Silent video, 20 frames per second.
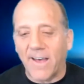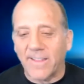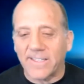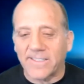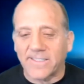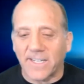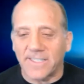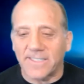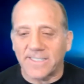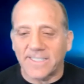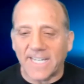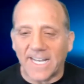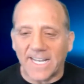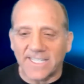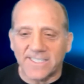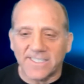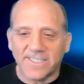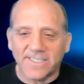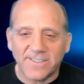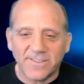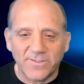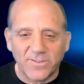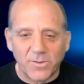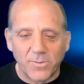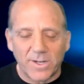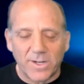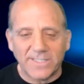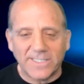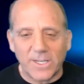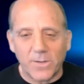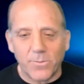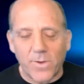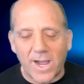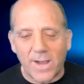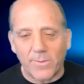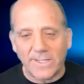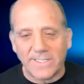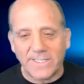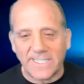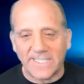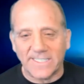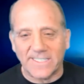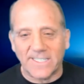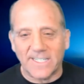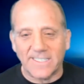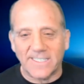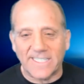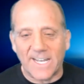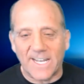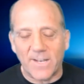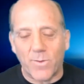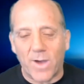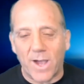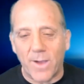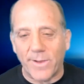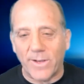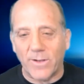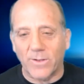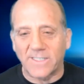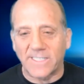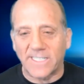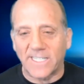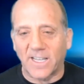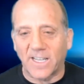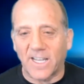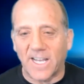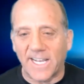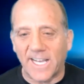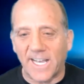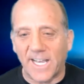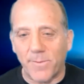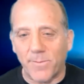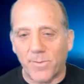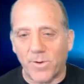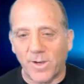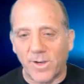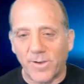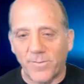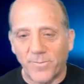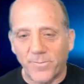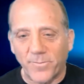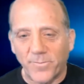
the sun sets? You want to see why we see a sunset and why we don't see the light anymore?